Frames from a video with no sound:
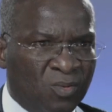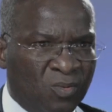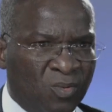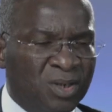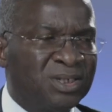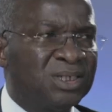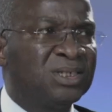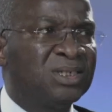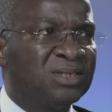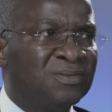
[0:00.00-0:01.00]
What
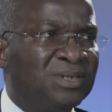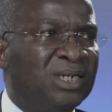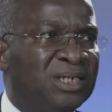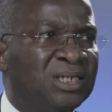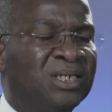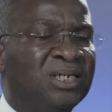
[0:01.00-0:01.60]
is it really?